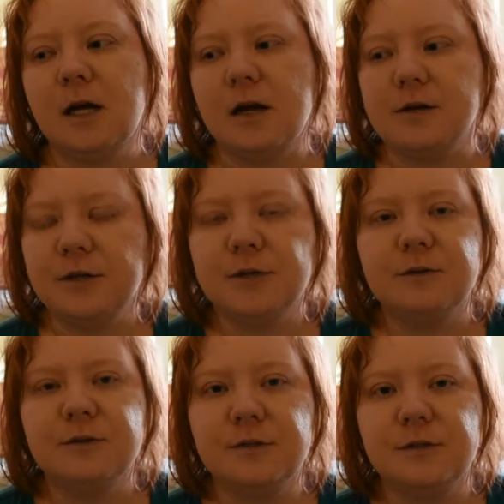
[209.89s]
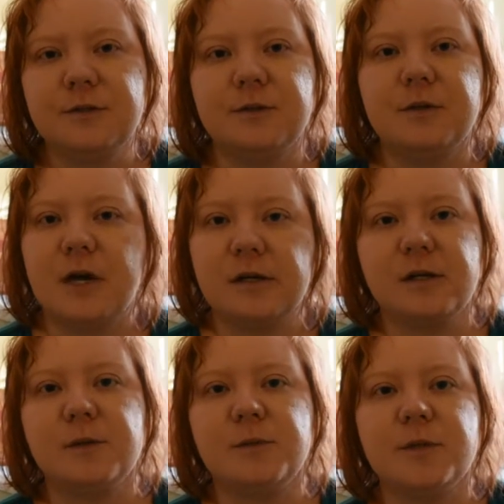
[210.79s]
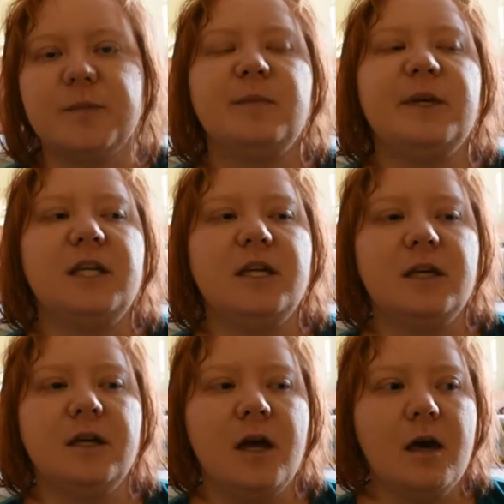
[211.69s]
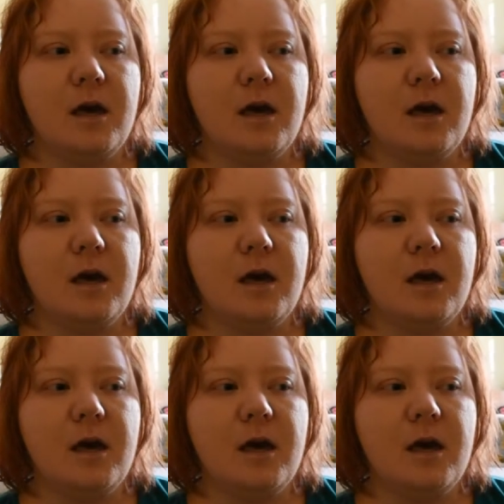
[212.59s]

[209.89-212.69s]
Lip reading: are used to diagnose BPD